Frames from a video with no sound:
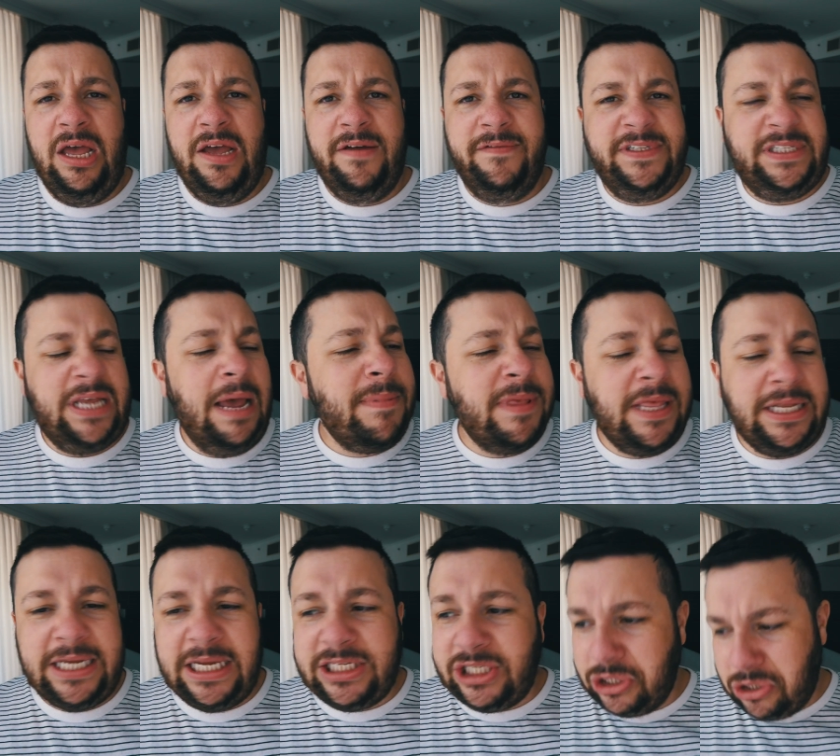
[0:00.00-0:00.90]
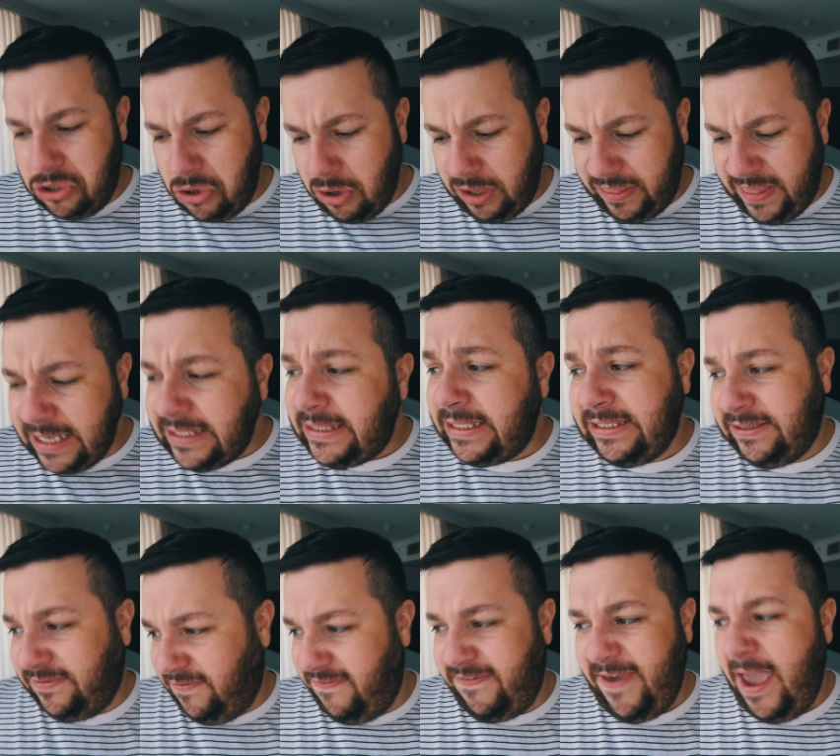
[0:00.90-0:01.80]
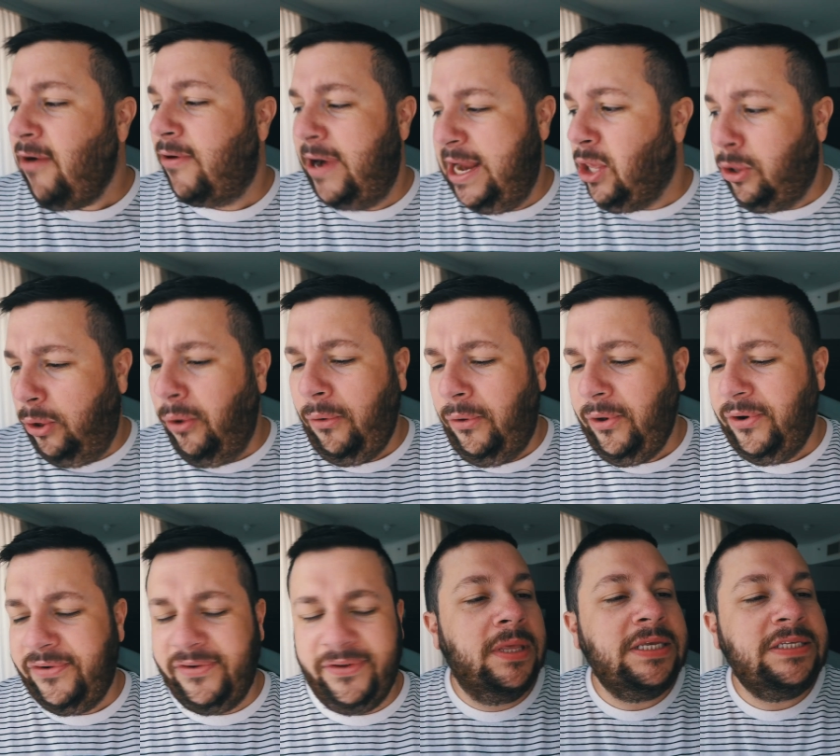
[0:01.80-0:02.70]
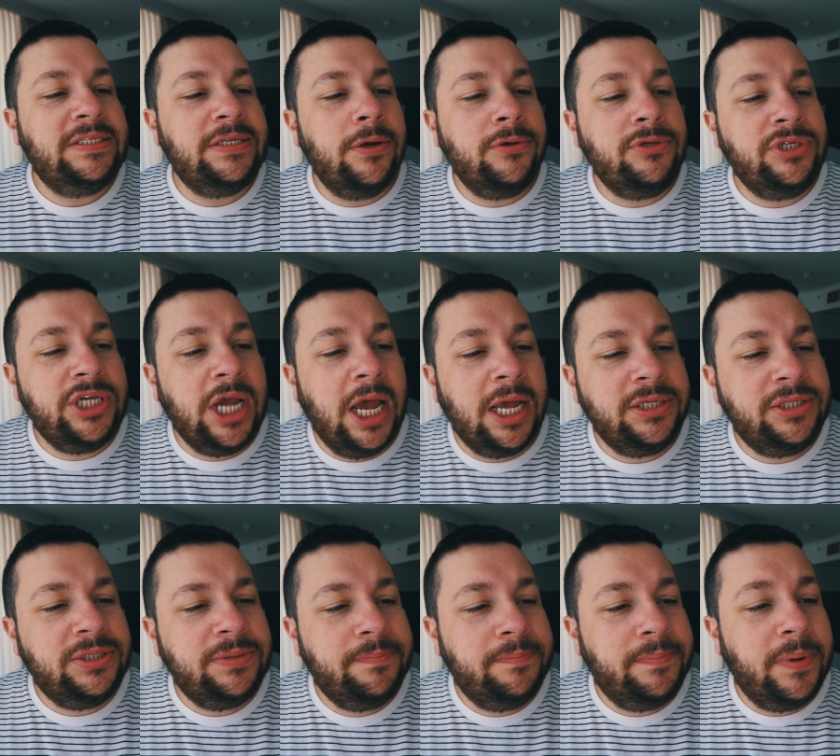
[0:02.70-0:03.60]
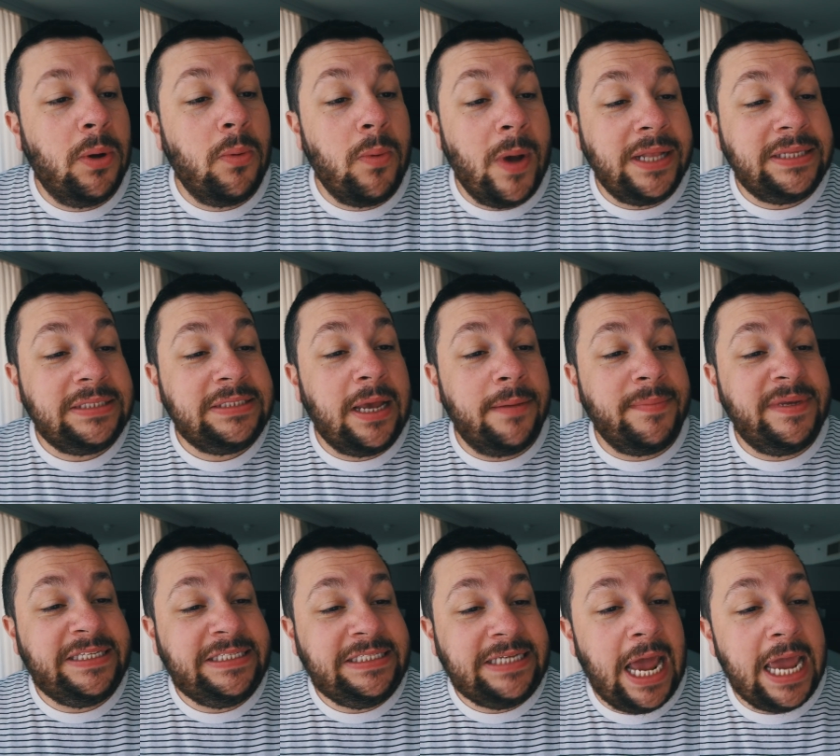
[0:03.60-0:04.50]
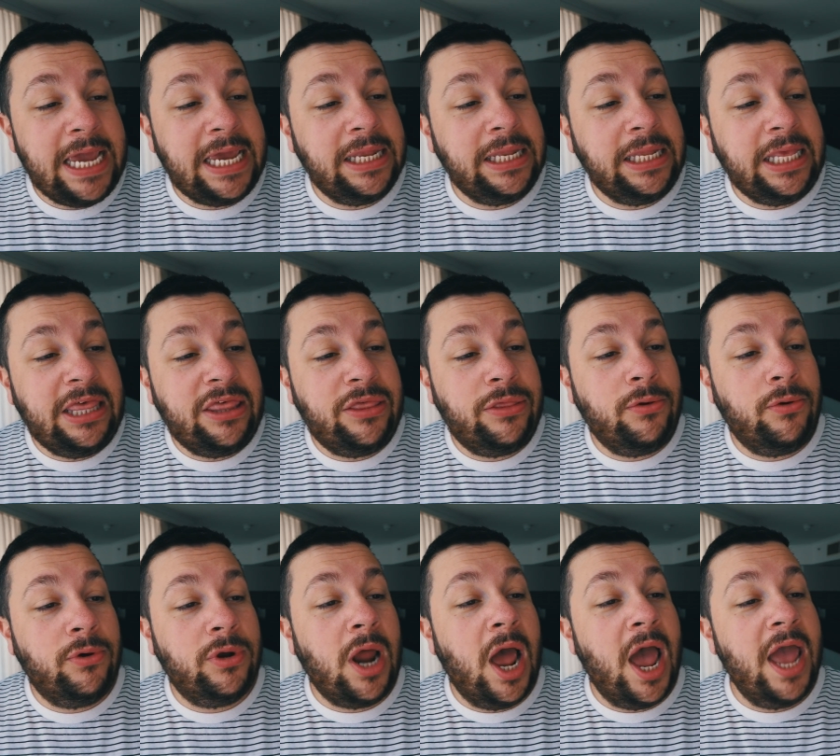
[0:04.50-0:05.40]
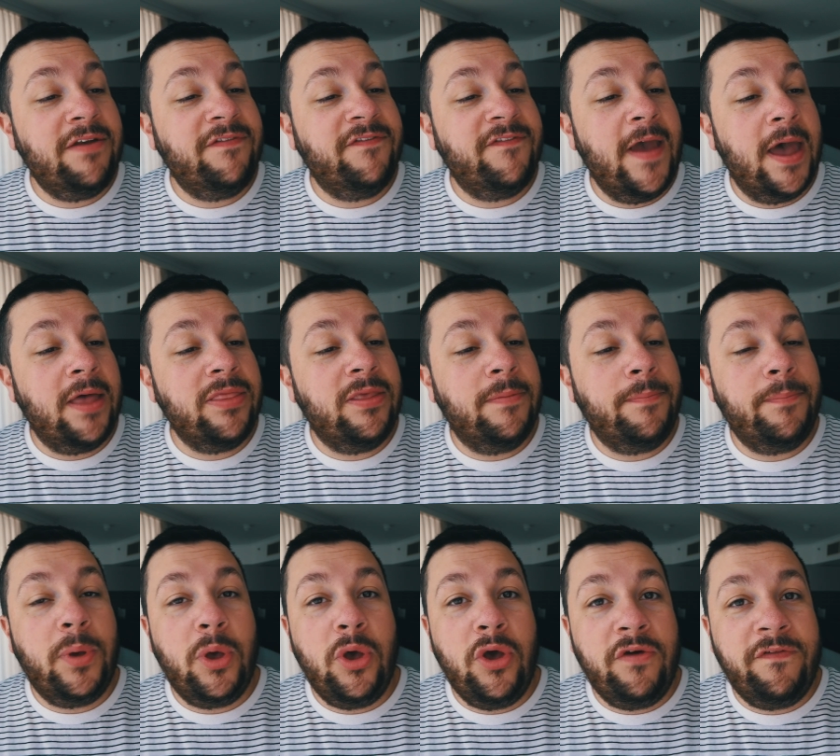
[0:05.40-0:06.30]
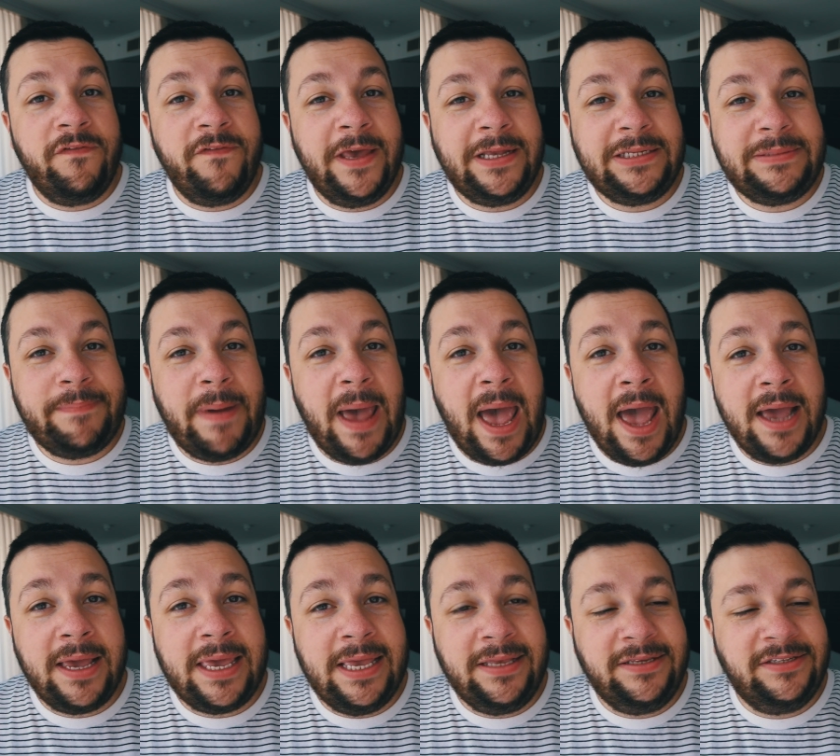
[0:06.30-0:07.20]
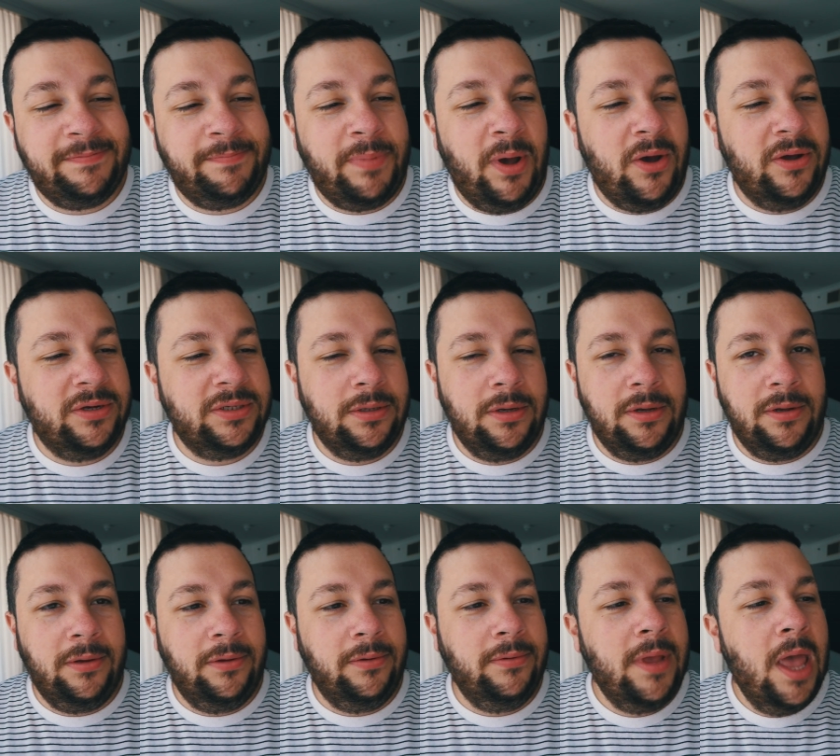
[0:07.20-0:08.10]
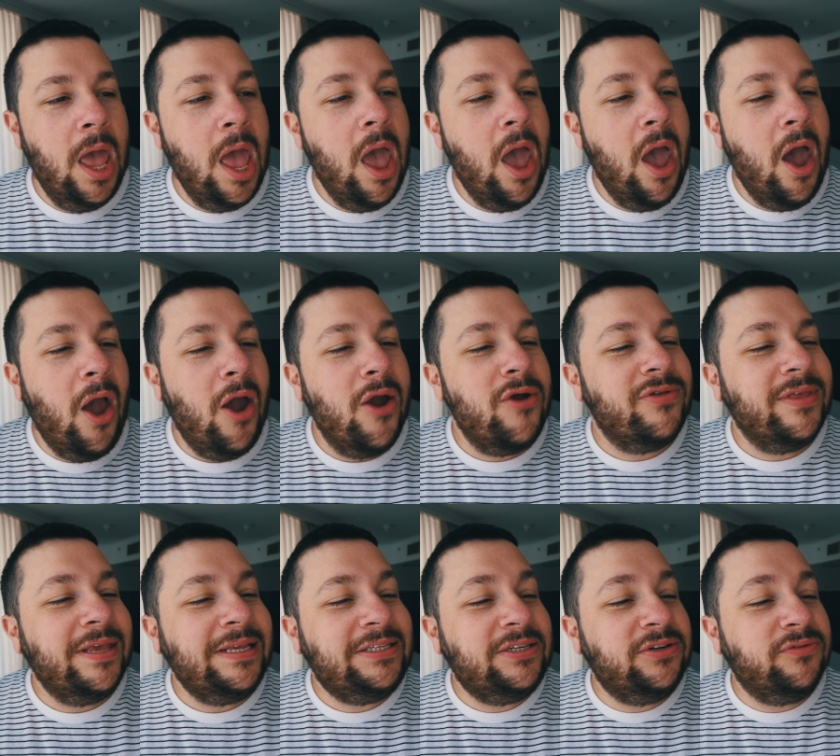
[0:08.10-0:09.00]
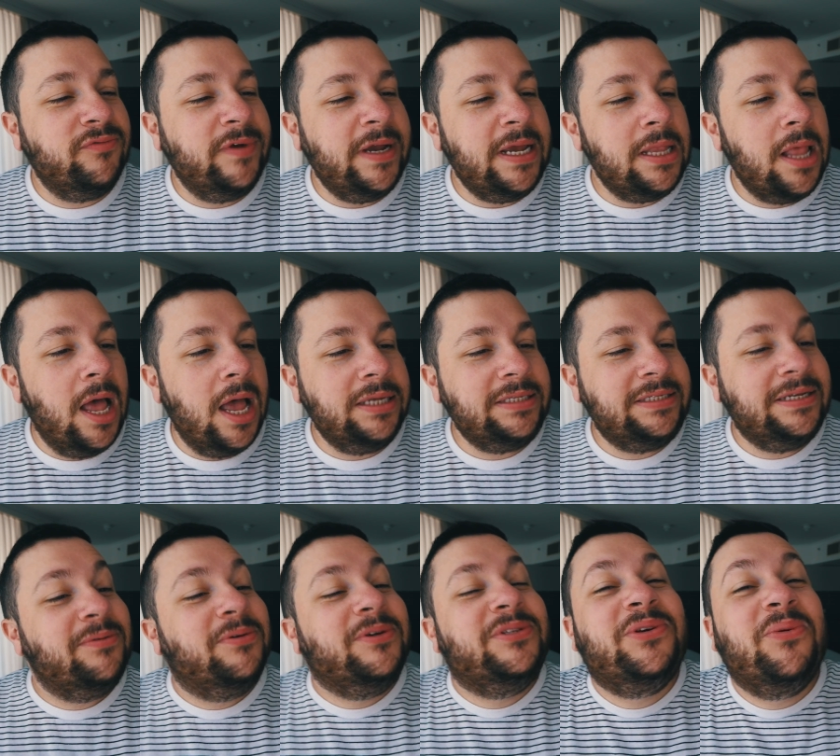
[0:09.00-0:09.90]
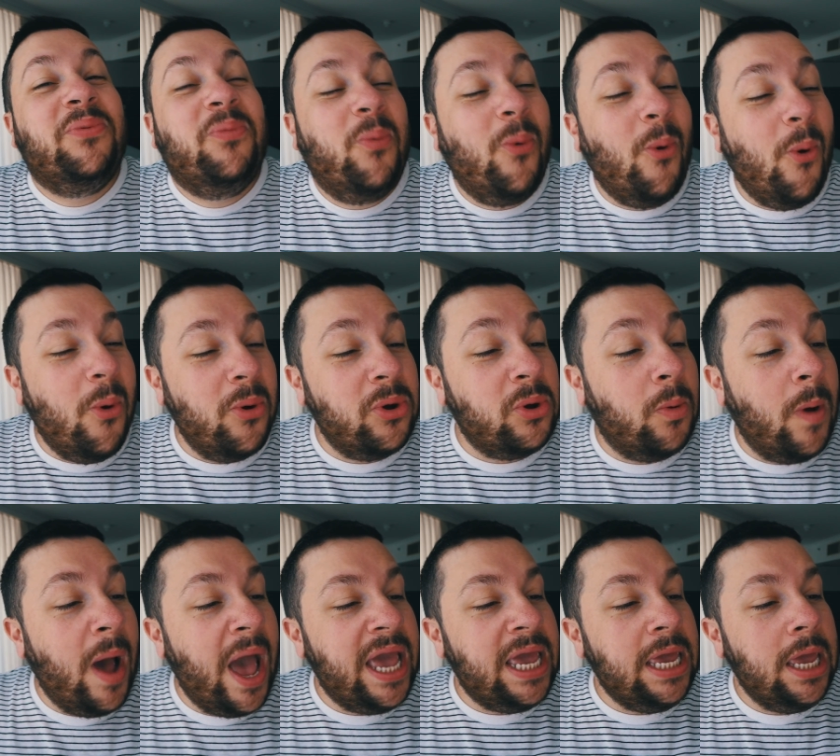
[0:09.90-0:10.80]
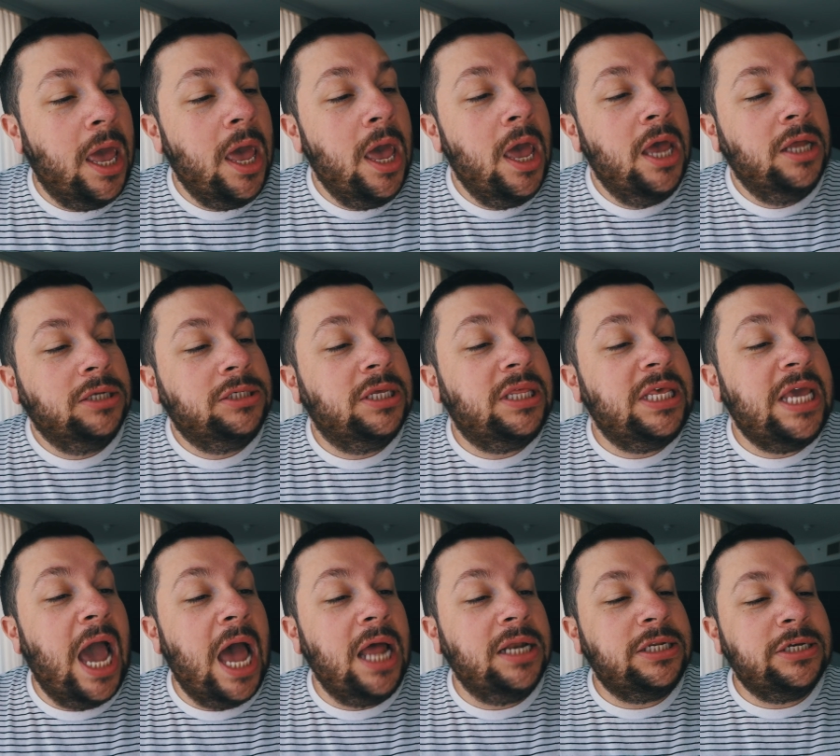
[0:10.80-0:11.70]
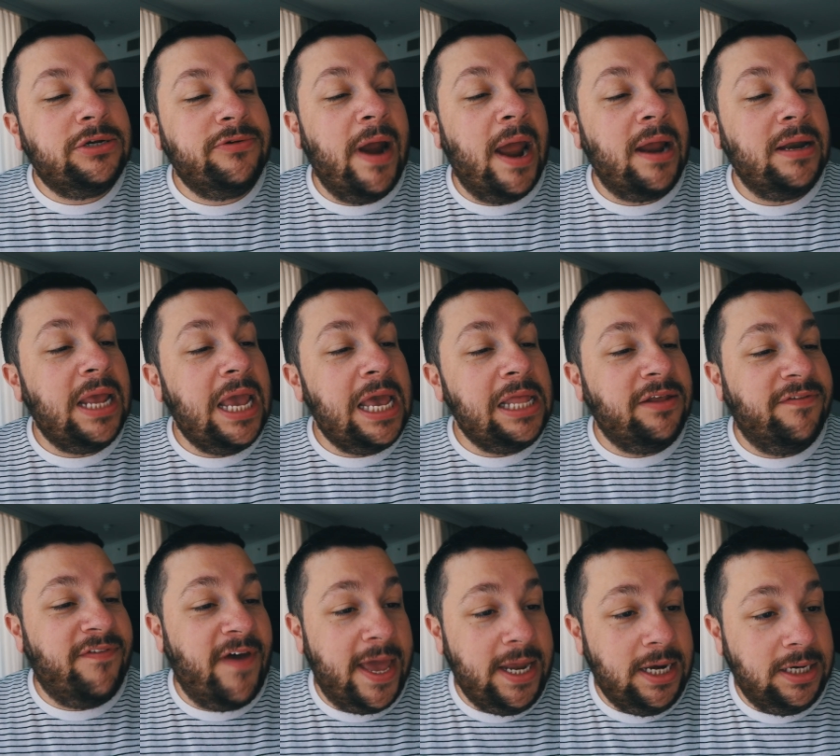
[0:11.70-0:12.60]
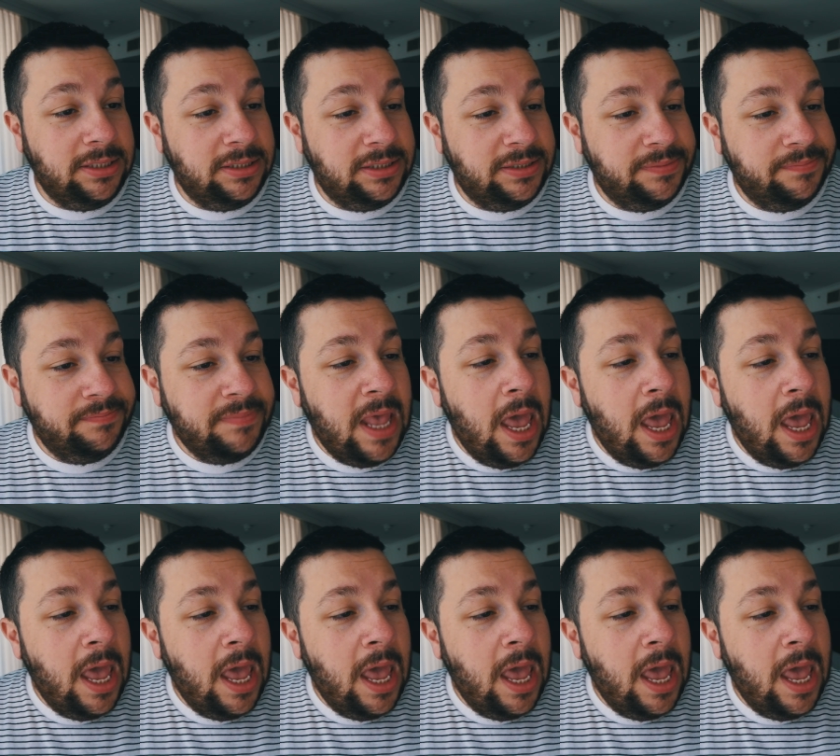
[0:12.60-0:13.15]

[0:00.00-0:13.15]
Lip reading: for someone that doesn't cook, this is very good. Please don't judge, but once I mistakenly thought I had found the perfect parking spot, only to realise it was a walkway to the underground elevators.